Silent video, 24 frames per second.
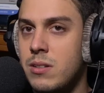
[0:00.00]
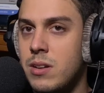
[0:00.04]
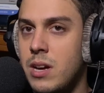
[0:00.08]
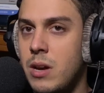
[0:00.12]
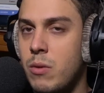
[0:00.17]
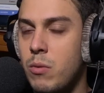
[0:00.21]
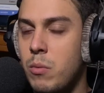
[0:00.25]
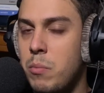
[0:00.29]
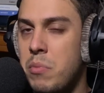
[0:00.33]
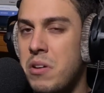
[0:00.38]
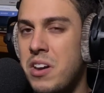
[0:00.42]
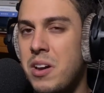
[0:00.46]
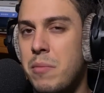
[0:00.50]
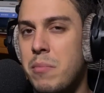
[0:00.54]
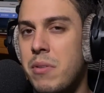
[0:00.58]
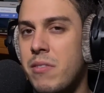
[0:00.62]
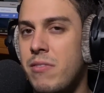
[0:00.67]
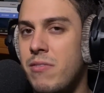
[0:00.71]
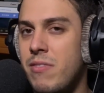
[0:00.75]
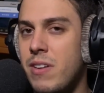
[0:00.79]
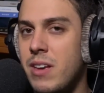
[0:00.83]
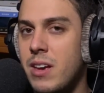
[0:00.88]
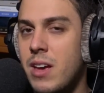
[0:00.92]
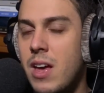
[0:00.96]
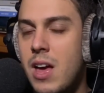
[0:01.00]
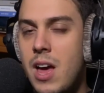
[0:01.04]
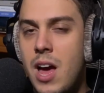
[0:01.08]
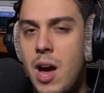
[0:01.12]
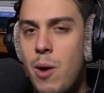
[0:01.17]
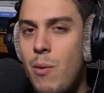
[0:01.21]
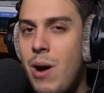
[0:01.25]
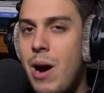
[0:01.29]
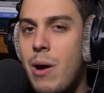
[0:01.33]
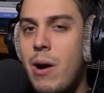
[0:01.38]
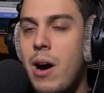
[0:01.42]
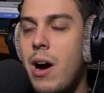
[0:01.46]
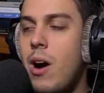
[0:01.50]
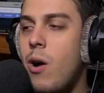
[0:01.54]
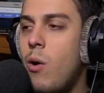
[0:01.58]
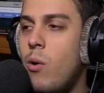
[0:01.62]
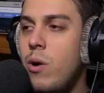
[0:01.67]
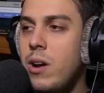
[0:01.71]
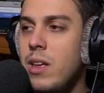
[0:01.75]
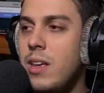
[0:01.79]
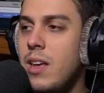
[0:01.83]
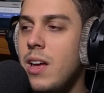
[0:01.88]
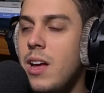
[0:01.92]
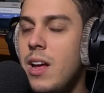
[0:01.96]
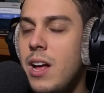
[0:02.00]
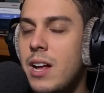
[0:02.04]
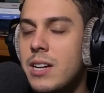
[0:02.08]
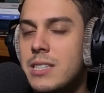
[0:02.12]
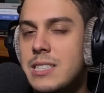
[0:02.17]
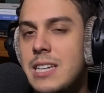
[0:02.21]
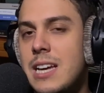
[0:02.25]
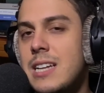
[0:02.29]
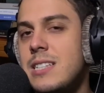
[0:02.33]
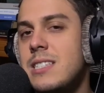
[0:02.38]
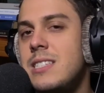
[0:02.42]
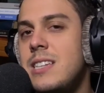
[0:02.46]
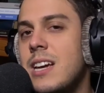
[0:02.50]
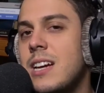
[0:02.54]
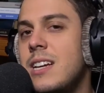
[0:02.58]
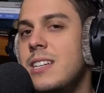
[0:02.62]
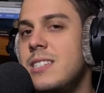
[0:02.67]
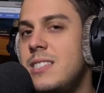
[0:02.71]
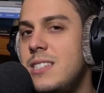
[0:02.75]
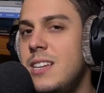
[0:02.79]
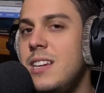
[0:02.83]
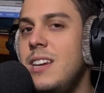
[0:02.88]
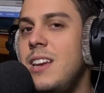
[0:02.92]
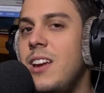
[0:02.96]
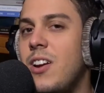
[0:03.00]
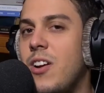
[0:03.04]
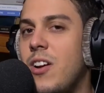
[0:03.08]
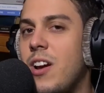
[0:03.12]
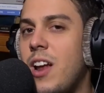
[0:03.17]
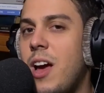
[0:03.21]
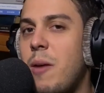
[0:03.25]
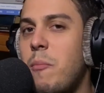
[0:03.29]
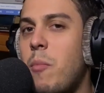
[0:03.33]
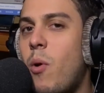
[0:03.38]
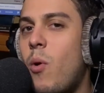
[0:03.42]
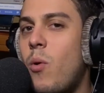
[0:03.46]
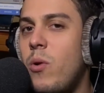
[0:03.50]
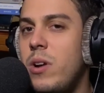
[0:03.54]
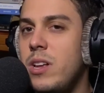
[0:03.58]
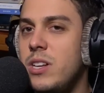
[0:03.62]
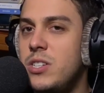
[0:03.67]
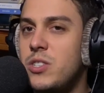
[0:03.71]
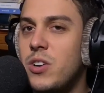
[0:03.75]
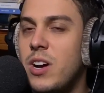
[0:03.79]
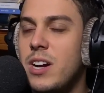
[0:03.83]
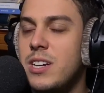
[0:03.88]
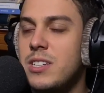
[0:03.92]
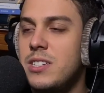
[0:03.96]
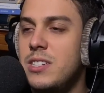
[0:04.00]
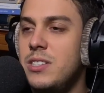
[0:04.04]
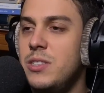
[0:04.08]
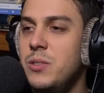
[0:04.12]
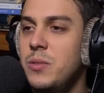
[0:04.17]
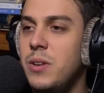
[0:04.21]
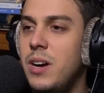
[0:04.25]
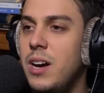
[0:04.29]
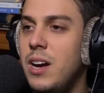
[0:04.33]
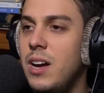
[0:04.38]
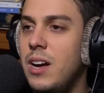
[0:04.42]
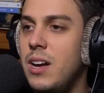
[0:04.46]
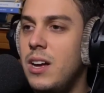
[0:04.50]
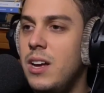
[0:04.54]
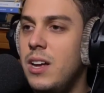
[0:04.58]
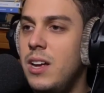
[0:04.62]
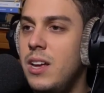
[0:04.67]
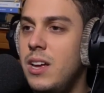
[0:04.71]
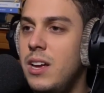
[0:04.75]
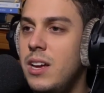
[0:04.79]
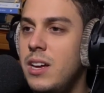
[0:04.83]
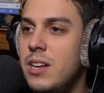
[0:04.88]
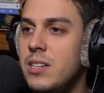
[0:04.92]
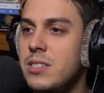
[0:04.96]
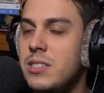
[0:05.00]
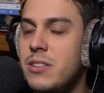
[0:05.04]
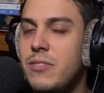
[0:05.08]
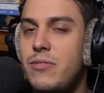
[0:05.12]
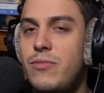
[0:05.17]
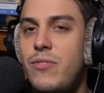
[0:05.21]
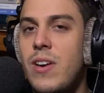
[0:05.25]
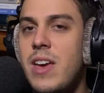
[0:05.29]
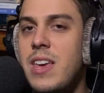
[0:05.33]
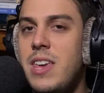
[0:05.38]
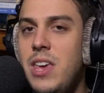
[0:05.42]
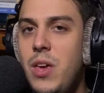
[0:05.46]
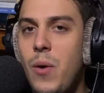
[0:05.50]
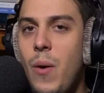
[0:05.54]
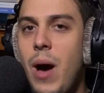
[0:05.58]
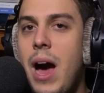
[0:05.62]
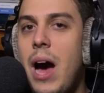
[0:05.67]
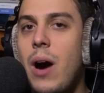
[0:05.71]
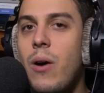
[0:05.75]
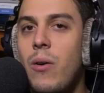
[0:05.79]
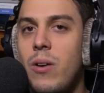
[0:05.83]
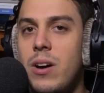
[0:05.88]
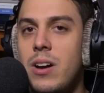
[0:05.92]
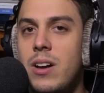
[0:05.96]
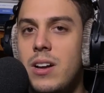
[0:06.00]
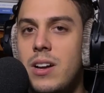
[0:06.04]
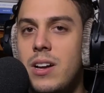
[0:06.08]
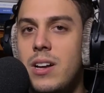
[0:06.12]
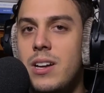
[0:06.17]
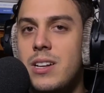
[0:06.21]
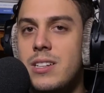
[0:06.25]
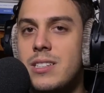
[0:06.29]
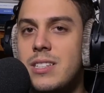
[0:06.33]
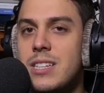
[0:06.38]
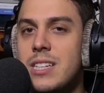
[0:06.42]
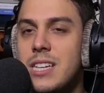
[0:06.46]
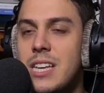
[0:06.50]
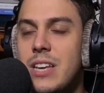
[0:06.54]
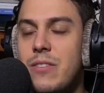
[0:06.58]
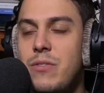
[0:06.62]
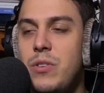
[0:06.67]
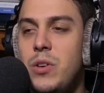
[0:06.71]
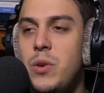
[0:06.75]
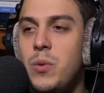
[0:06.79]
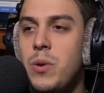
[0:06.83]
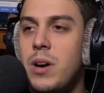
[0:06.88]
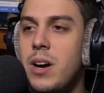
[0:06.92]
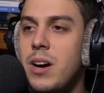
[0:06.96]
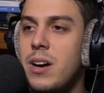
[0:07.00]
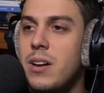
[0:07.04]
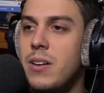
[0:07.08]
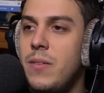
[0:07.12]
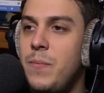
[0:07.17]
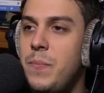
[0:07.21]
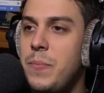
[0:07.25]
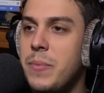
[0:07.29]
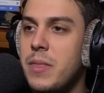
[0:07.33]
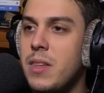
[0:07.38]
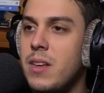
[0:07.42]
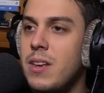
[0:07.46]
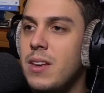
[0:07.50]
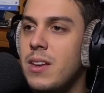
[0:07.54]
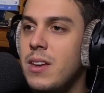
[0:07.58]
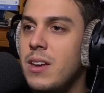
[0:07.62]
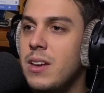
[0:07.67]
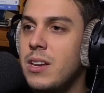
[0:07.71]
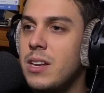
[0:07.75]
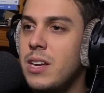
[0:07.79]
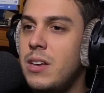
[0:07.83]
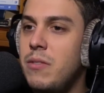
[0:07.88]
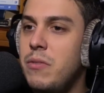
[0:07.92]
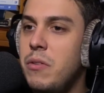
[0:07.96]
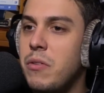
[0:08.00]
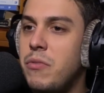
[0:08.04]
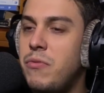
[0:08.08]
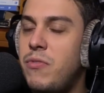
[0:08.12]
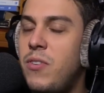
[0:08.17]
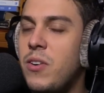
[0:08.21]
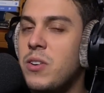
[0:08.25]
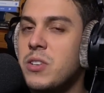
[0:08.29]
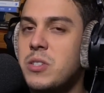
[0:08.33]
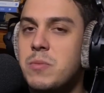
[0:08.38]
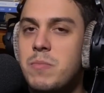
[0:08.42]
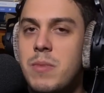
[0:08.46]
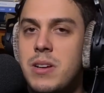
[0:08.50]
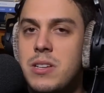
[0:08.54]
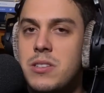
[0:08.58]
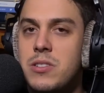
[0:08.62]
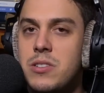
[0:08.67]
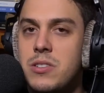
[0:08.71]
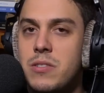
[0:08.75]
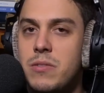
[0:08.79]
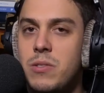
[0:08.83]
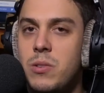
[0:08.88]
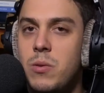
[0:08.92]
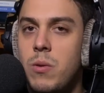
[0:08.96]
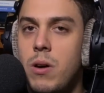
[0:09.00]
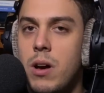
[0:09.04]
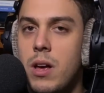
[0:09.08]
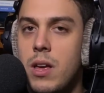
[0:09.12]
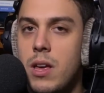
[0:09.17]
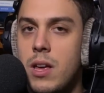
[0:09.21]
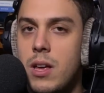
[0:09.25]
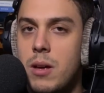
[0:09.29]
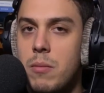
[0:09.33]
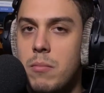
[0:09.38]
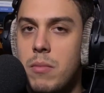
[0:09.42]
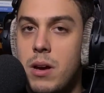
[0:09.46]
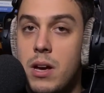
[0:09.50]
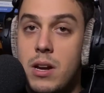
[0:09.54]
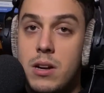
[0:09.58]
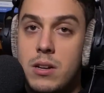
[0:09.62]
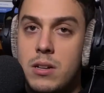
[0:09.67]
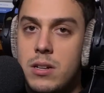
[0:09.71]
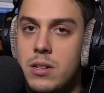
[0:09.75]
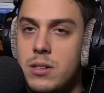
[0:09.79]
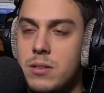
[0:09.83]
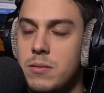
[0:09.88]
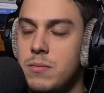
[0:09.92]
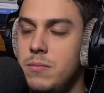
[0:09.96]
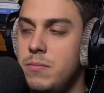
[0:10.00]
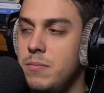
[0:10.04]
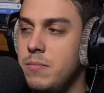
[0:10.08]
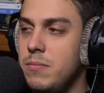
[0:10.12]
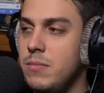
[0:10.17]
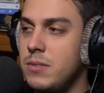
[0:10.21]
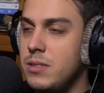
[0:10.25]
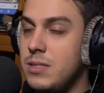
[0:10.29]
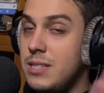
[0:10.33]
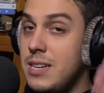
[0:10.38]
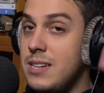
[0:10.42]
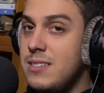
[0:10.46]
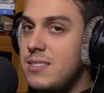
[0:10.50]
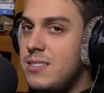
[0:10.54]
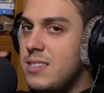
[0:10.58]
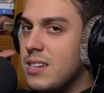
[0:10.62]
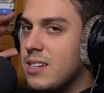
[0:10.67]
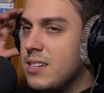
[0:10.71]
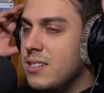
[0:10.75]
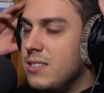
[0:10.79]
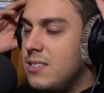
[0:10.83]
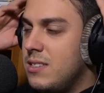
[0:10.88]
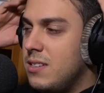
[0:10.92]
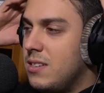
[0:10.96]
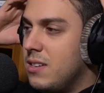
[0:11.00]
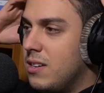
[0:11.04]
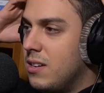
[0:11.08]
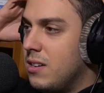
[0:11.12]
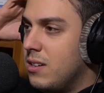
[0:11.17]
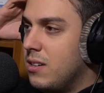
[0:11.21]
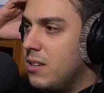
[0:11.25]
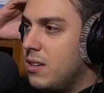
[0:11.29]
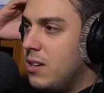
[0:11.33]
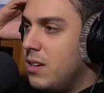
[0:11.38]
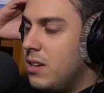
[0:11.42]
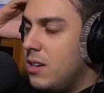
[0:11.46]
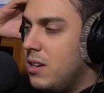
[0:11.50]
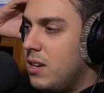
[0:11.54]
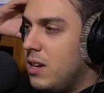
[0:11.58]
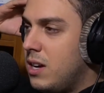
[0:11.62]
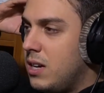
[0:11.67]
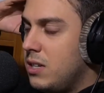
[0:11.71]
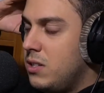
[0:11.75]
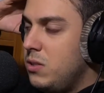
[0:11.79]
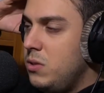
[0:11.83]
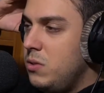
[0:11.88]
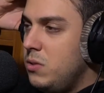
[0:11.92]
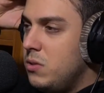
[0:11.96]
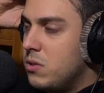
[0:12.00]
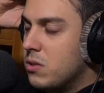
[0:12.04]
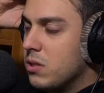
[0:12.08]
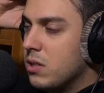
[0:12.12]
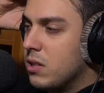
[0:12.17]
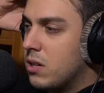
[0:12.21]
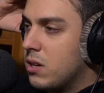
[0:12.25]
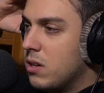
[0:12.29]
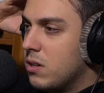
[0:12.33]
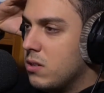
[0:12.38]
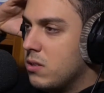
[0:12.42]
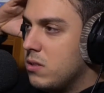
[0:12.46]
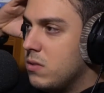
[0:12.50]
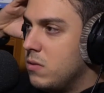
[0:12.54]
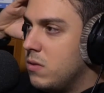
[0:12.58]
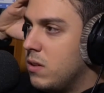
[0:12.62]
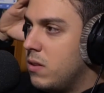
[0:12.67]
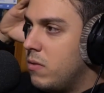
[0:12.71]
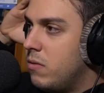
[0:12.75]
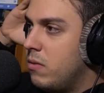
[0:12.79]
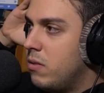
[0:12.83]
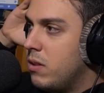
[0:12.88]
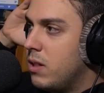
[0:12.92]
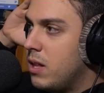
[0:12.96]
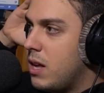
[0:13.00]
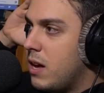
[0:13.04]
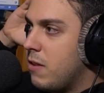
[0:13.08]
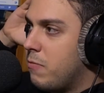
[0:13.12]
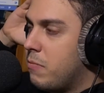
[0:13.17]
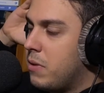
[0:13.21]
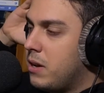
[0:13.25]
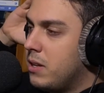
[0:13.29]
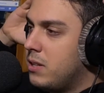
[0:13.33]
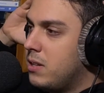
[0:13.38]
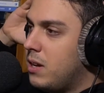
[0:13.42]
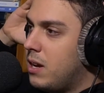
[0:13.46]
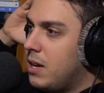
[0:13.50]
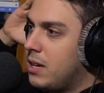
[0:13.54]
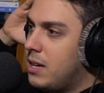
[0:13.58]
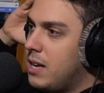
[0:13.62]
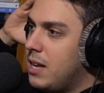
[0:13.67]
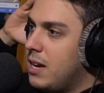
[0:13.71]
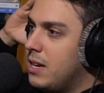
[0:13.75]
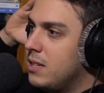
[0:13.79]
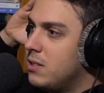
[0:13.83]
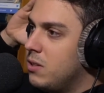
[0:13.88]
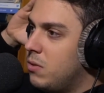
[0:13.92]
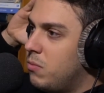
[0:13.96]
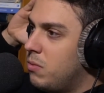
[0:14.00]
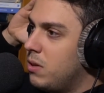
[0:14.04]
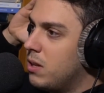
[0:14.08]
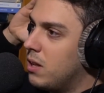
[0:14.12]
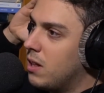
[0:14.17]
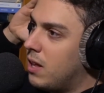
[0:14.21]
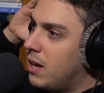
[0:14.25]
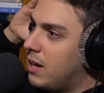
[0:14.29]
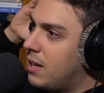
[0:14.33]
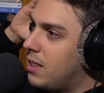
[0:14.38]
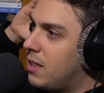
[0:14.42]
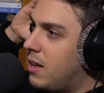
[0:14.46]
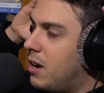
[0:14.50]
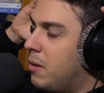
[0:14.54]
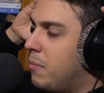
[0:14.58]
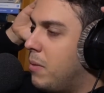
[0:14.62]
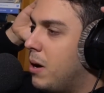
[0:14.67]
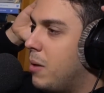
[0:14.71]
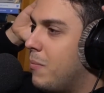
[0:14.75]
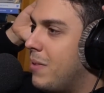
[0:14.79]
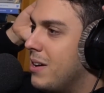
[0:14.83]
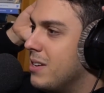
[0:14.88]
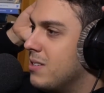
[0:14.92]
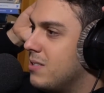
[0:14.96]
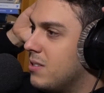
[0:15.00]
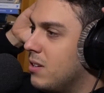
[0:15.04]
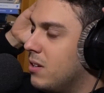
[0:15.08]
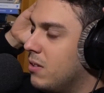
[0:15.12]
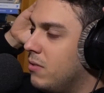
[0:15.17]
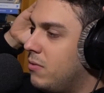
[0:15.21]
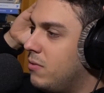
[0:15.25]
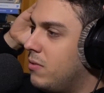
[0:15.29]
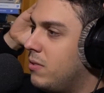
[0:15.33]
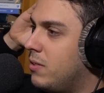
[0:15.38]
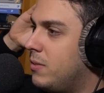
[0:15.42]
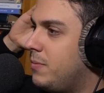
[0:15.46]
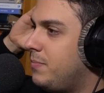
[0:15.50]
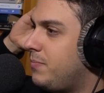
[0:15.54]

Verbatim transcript: I will put up a fake. Wow, already ten seconds in here, and I'm already trying to uh, to fake you out, to give you a give you a false message of who I am. I don't know. ten seconds in here, I do usually curse in real life, but I, again, I don't really like that about myself.